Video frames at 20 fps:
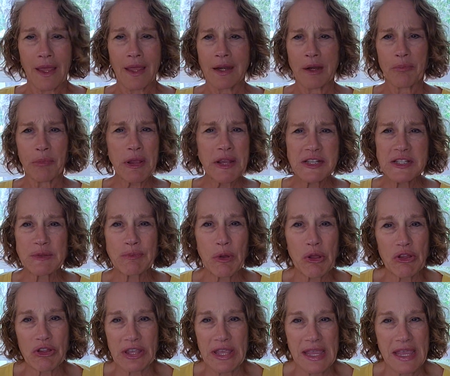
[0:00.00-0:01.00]
at a
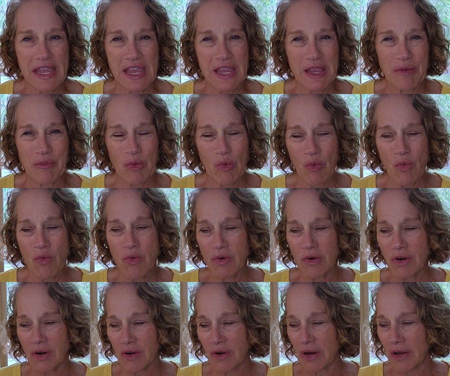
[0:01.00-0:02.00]
baseball game,
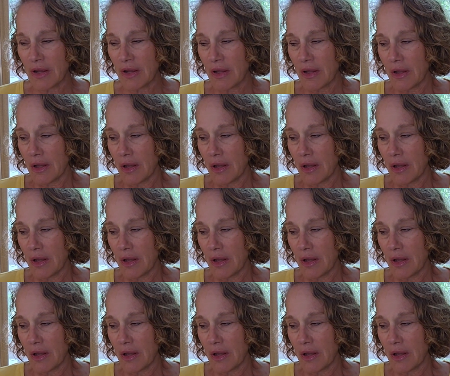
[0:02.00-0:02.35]
or